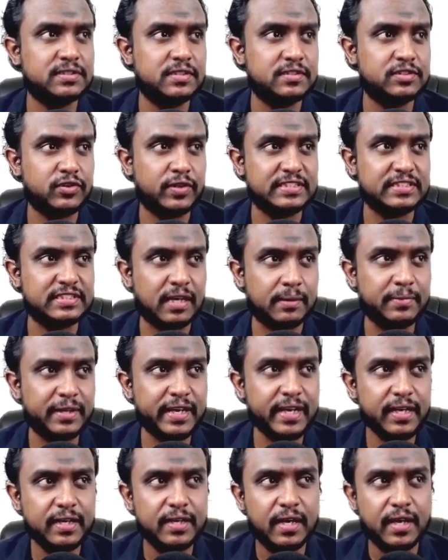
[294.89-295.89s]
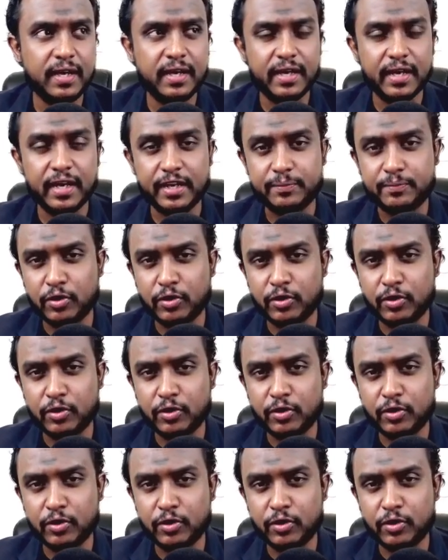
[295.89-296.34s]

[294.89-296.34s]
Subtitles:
So in summary, It